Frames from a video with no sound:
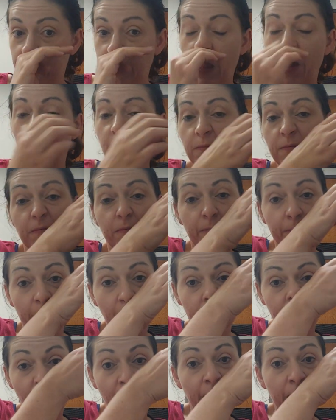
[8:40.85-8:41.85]
So
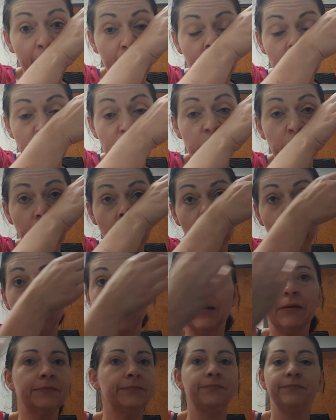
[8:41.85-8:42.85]
if I
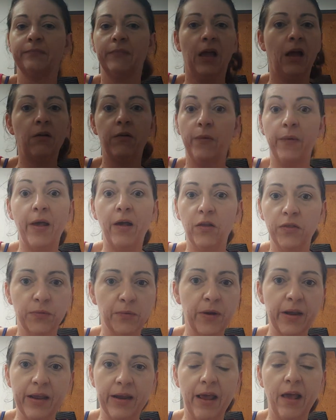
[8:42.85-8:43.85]
injure,
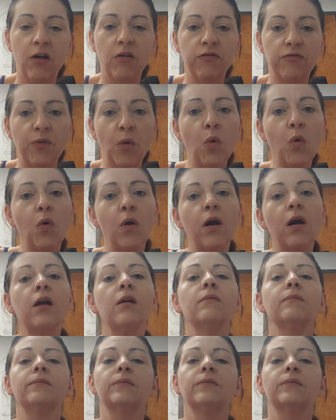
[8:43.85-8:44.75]
L3 and L4,